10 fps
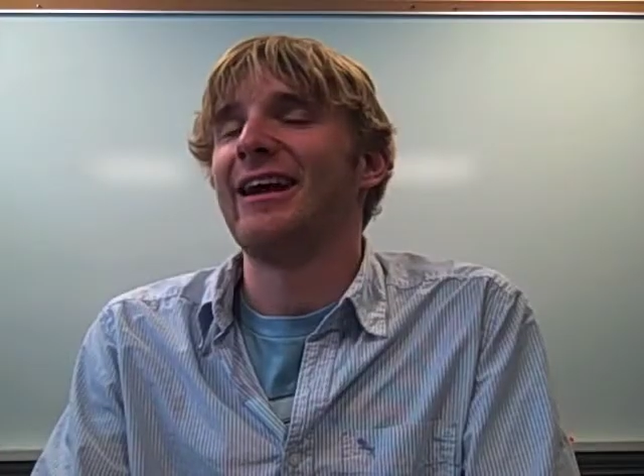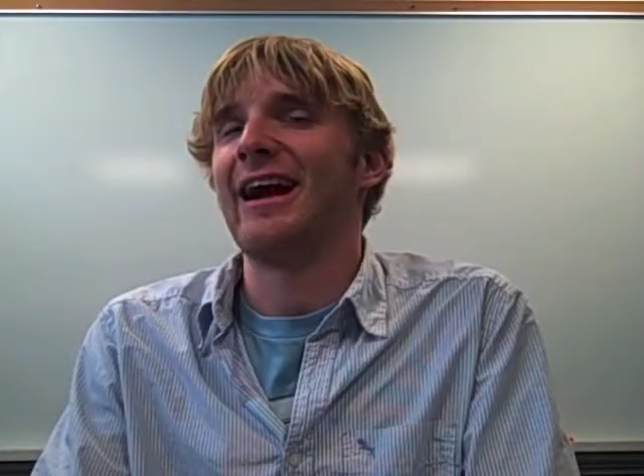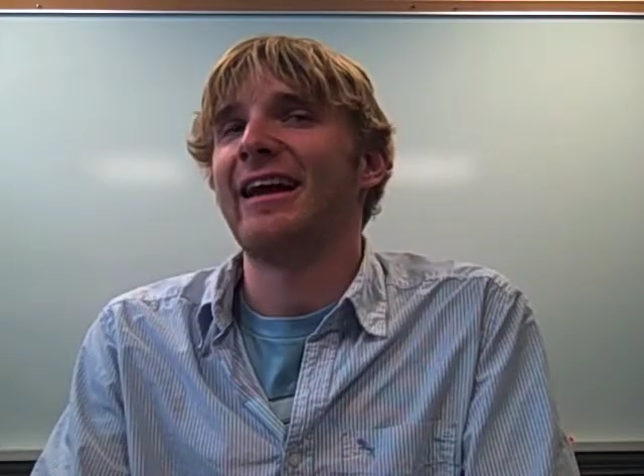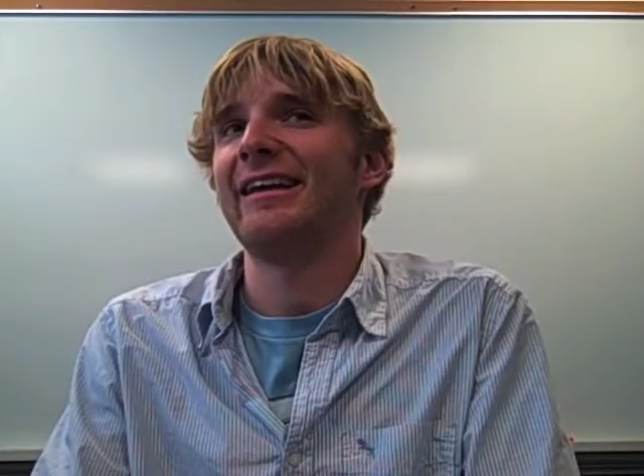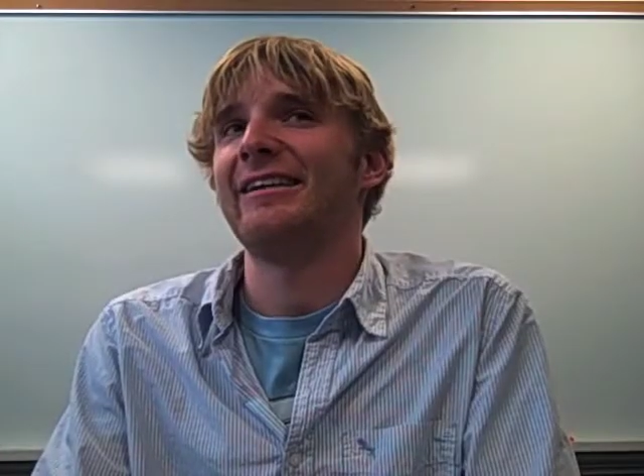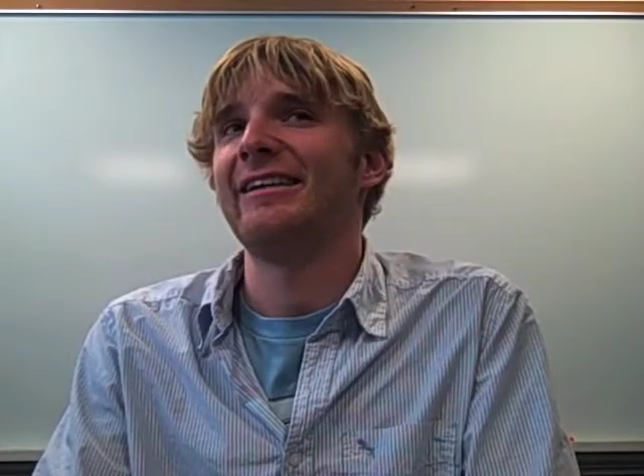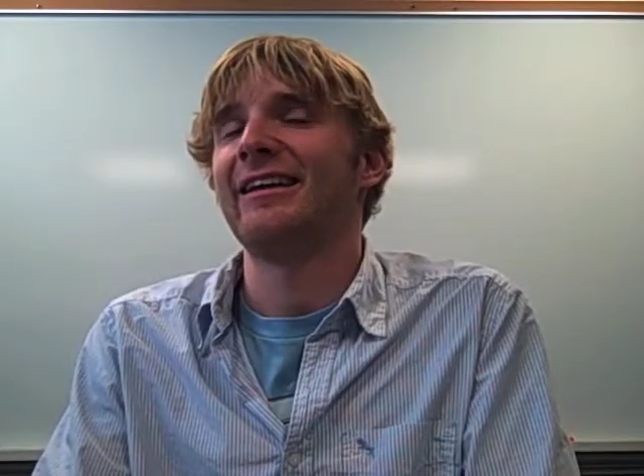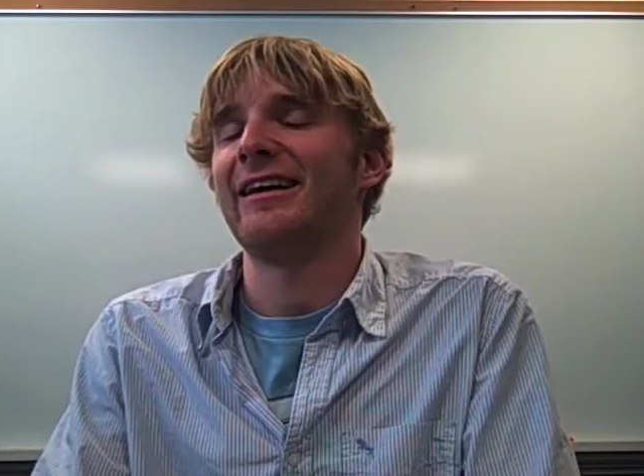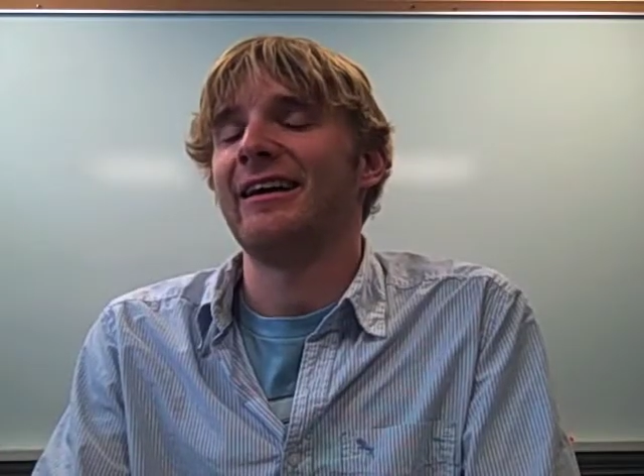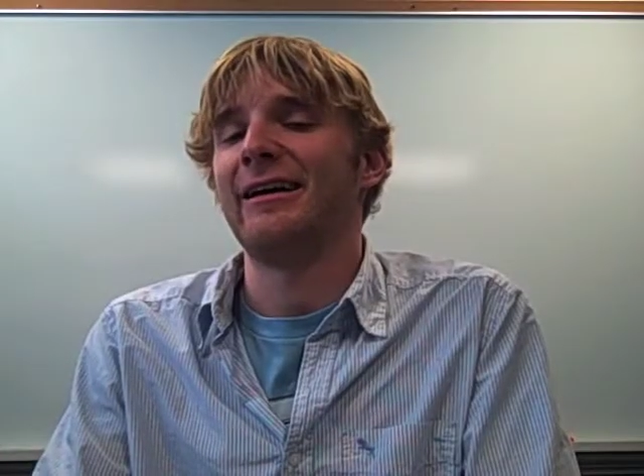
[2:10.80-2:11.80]
I
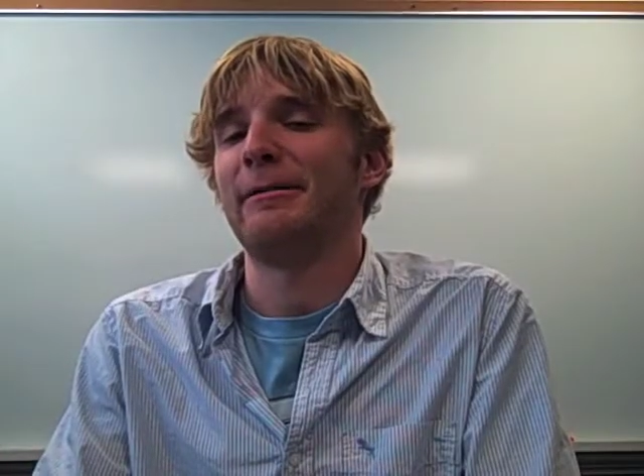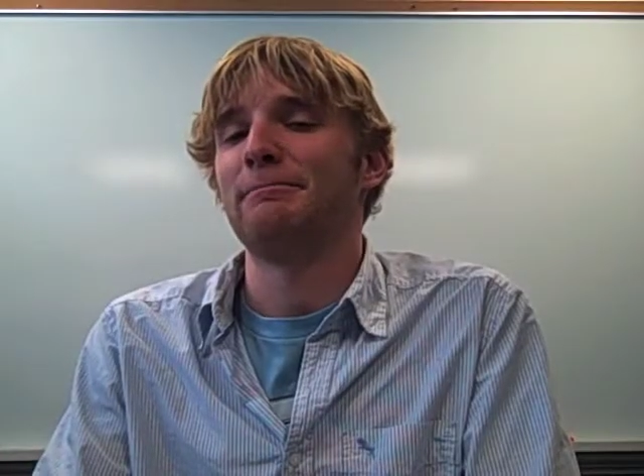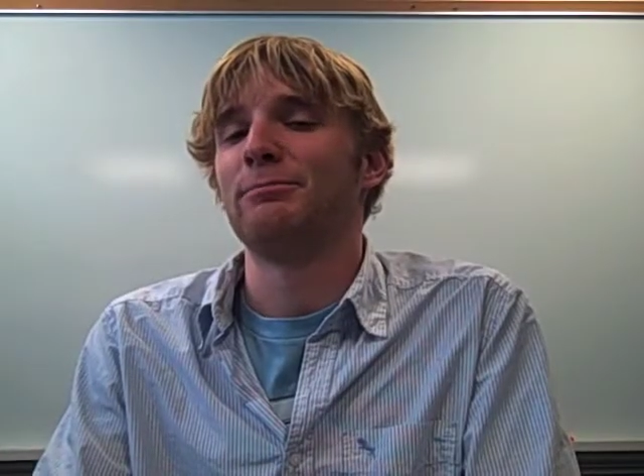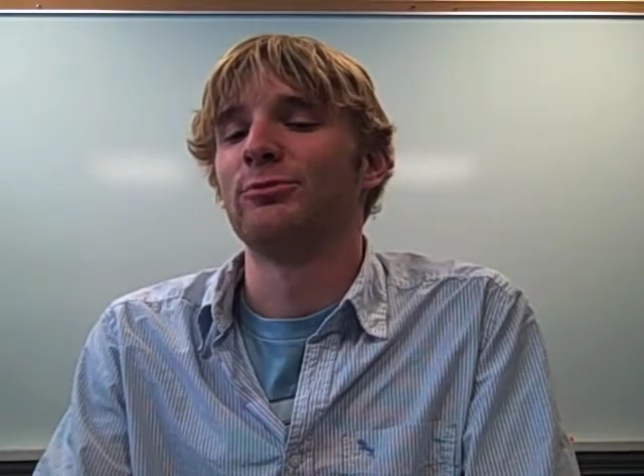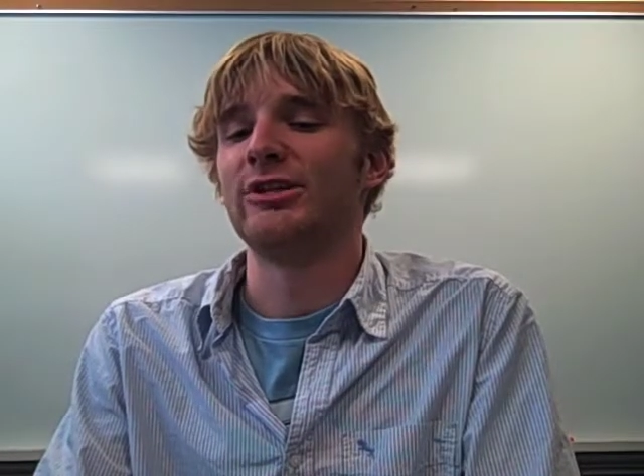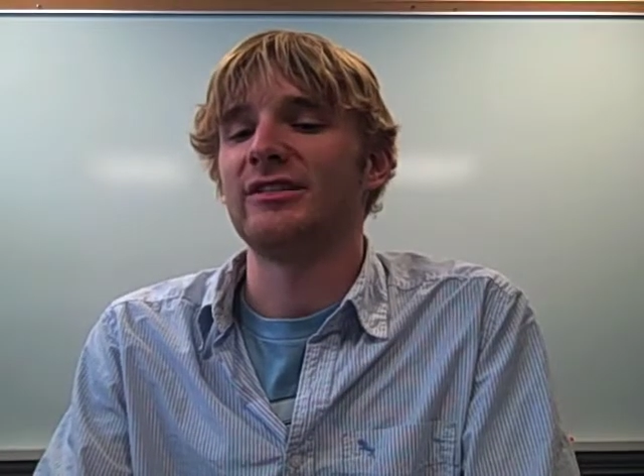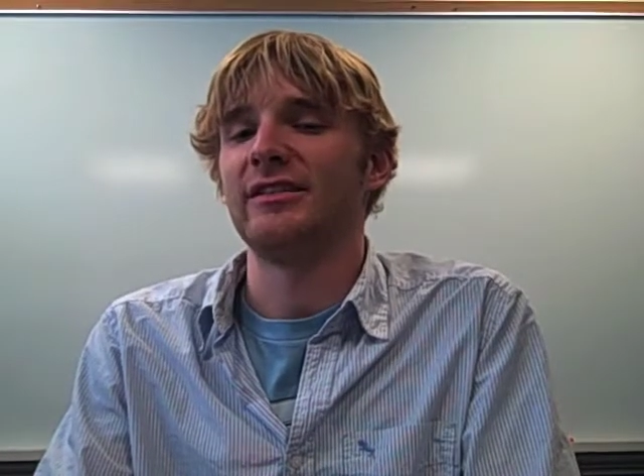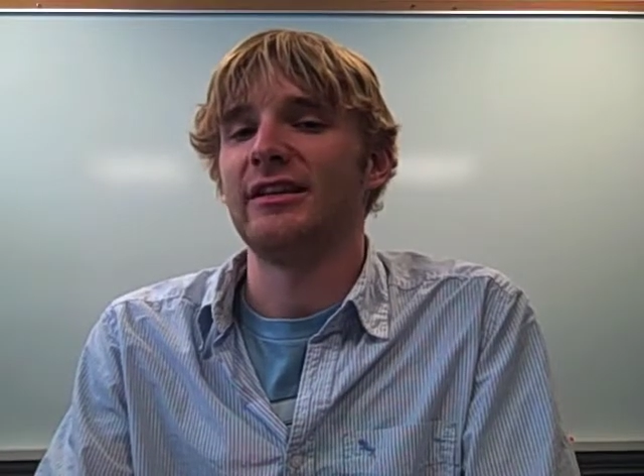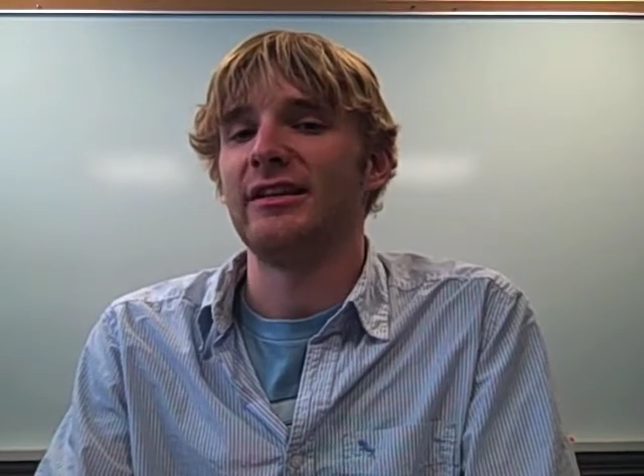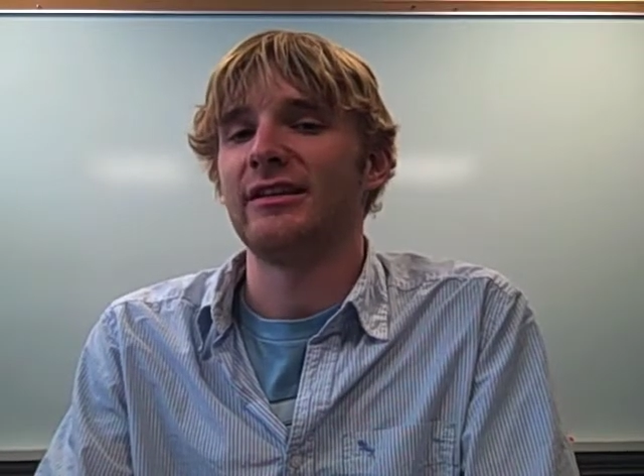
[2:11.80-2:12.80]
um,
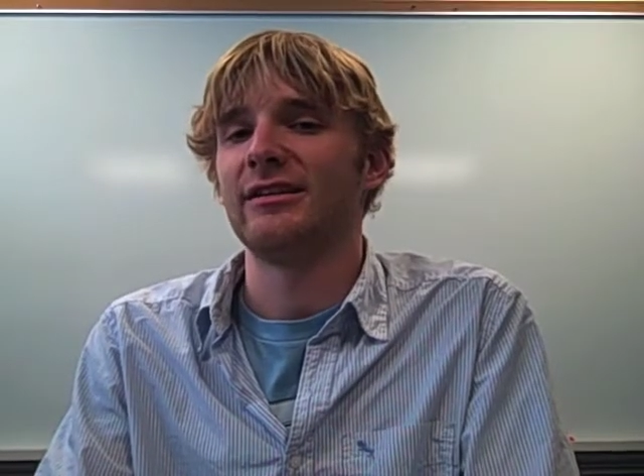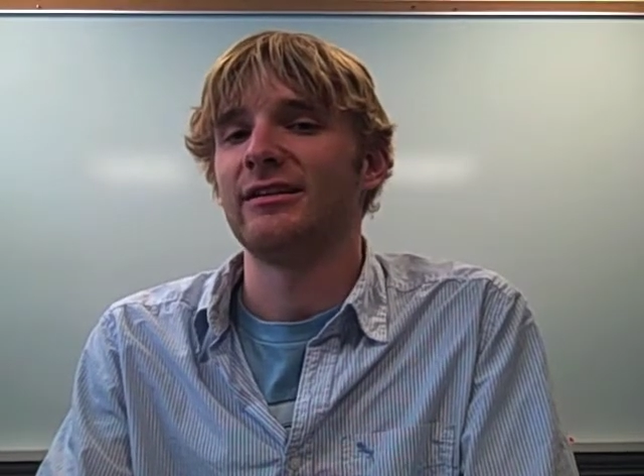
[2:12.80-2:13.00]
recently